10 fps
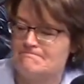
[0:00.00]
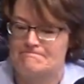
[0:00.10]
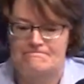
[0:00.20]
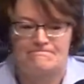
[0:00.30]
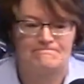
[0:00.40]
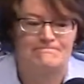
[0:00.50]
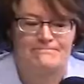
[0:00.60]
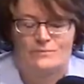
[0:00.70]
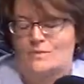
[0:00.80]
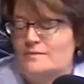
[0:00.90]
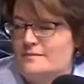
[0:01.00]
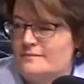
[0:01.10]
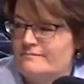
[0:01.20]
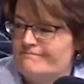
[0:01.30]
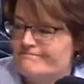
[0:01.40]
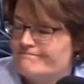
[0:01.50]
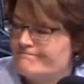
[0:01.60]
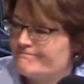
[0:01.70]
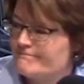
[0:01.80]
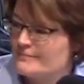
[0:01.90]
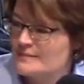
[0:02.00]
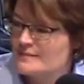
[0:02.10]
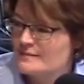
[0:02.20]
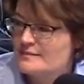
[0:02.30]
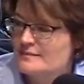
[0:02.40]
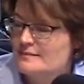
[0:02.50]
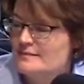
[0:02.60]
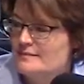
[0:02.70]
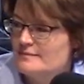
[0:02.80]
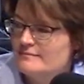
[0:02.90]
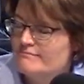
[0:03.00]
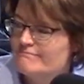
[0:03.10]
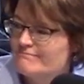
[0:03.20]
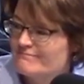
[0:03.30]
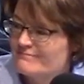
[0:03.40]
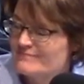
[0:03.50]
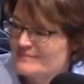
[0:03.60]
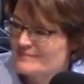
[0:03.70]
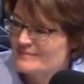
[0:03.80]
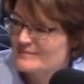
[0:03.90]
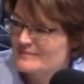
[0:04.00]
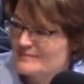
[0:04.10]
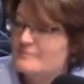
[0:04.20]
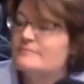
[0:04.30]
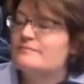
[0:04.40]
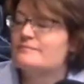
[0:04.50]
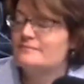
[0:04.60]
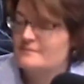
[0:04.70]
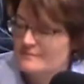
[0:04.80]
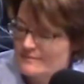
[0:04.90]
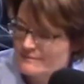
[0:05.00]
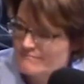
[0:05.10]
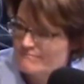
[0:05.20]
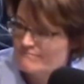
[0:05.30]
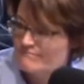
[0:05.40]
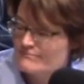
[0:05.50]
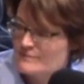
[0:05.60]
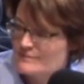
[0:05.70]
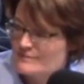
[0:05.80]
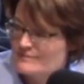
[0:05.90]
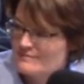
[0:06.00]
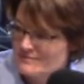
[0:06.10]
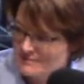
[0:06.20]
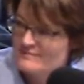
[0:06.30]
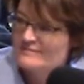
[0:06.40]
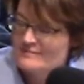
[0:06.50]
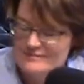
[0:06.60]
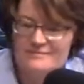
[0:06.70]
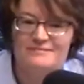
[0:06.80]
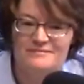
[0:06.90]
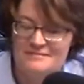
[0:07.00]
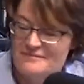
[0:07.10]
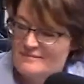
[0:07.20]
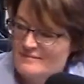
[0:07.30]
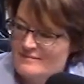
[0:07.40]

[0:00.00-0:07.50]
(not speaking)